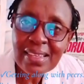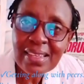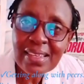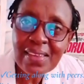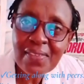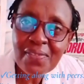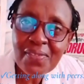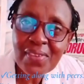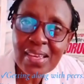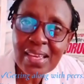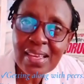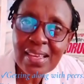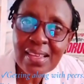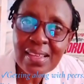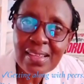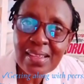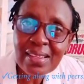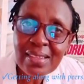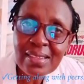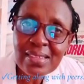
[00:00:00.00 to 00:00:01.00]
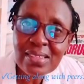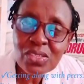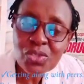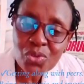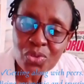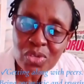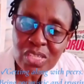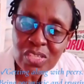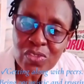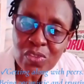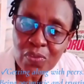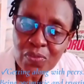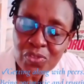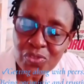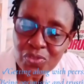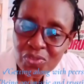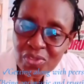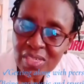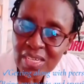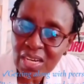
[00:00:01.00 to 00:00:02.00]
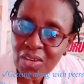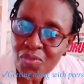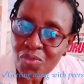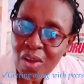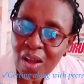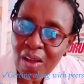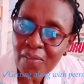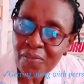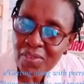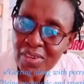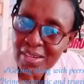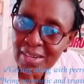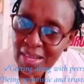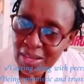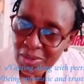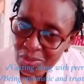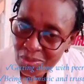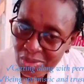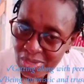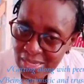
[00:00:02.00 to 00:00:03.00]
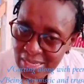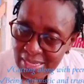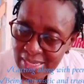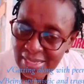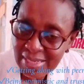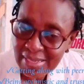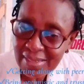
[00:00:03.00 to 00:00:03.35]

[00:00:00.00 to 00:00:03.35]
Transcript: giving stories of children who have drowned